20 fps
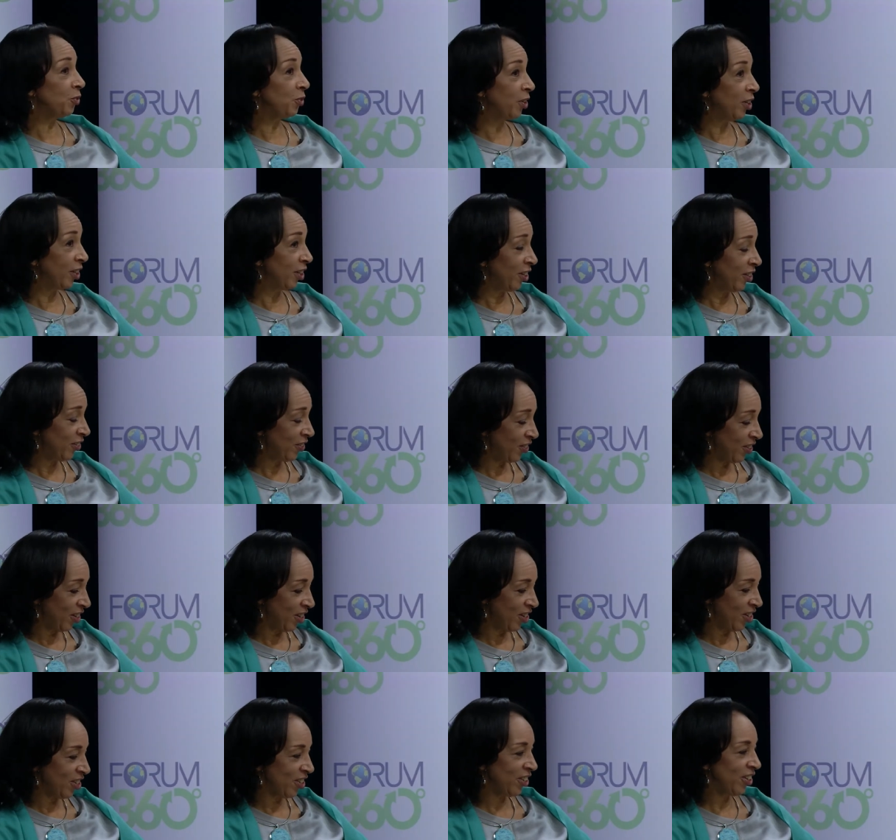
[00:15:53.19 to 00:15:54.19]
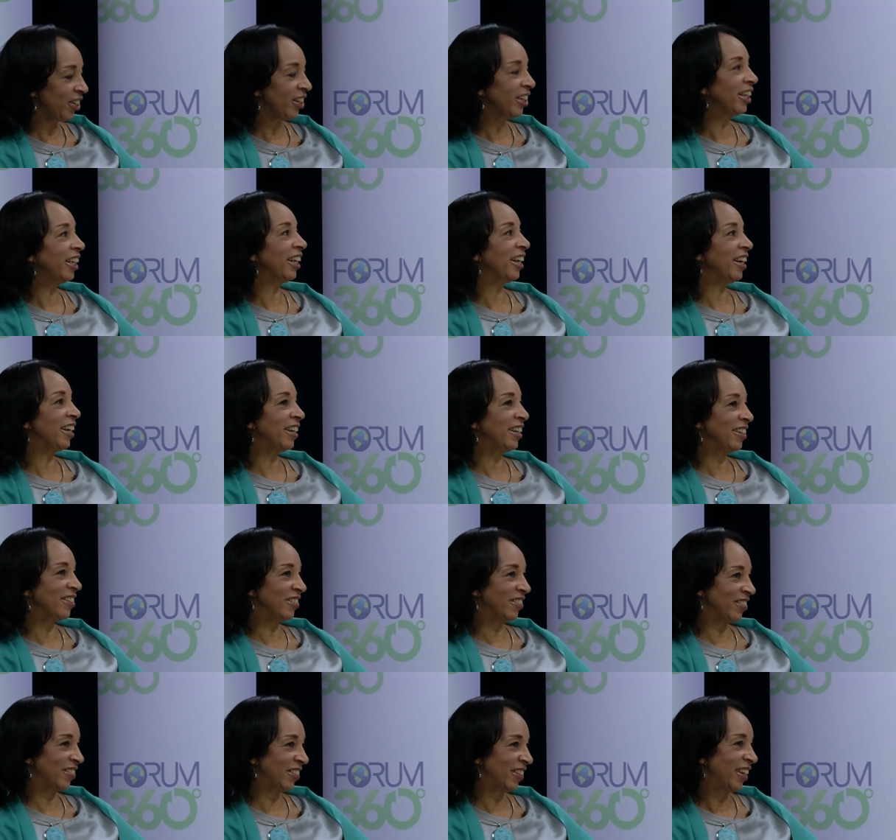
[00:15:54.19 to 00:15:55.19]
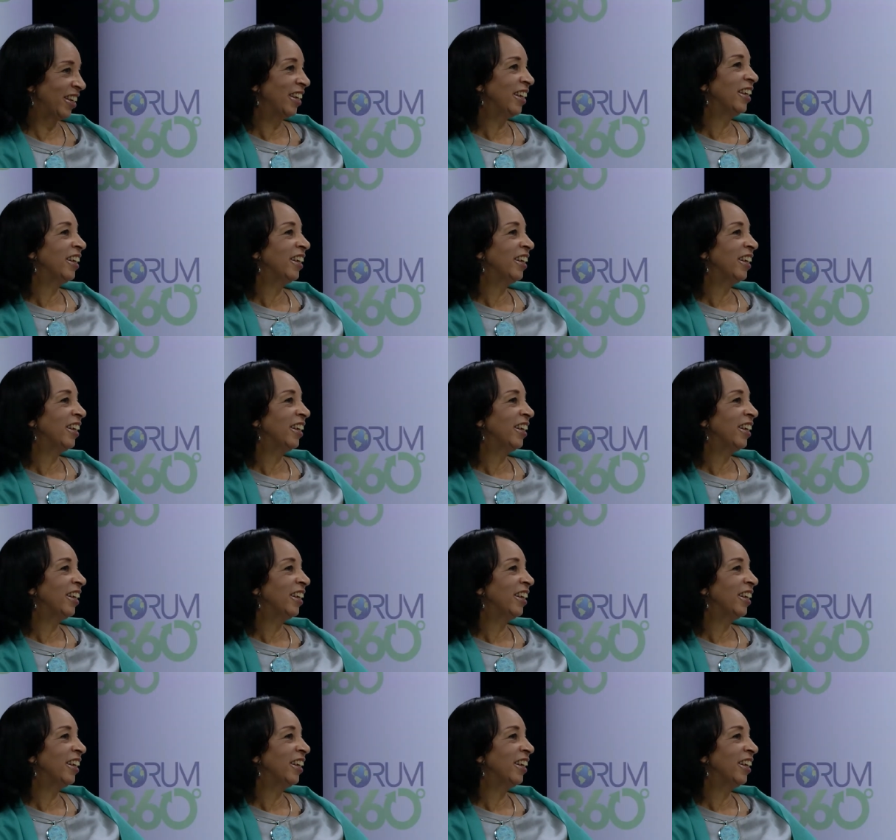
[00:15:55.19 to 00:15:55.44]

Fif oh, this yes, year. fiftieth anniversary. Yes. Oh. yes.